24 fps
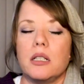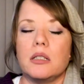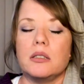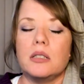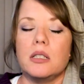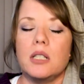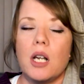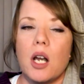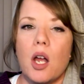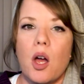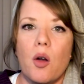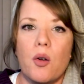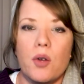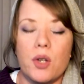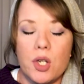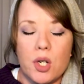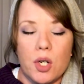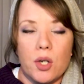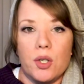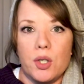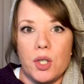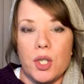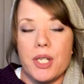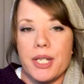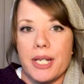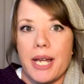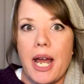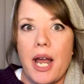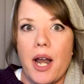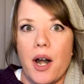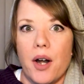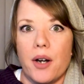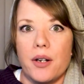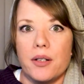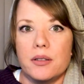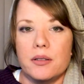You're
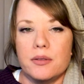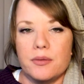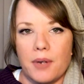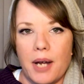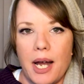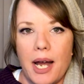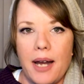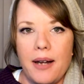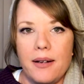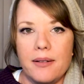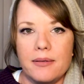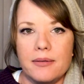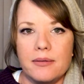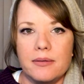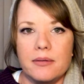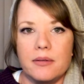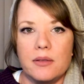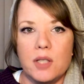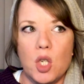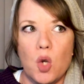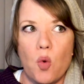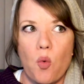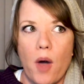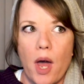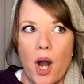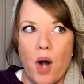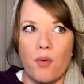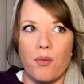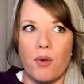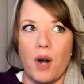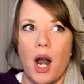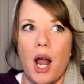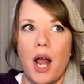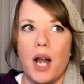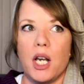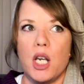scared, right? You want to
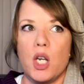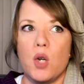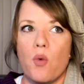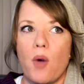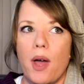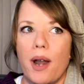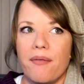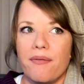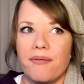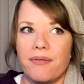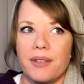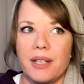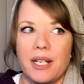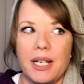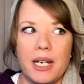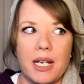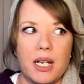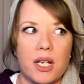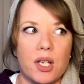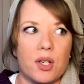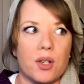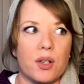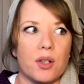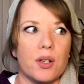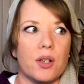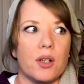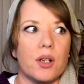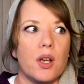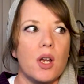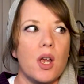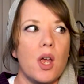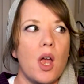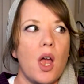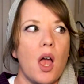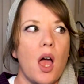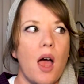run, you want to flee, you're
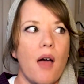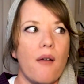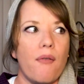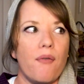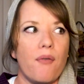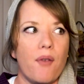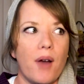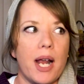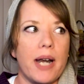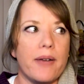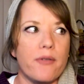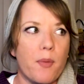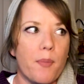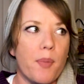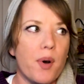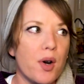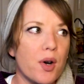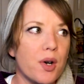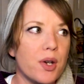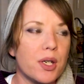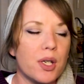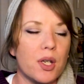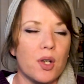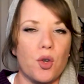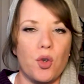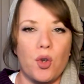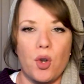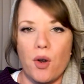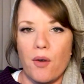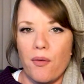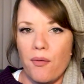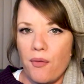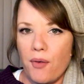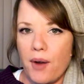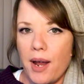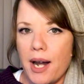afraid of a person, you're
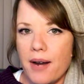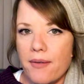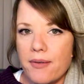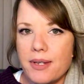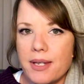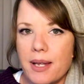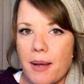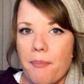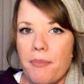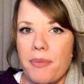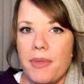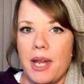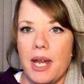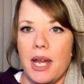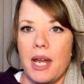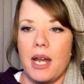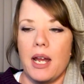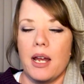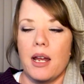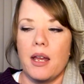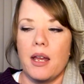afraid of something,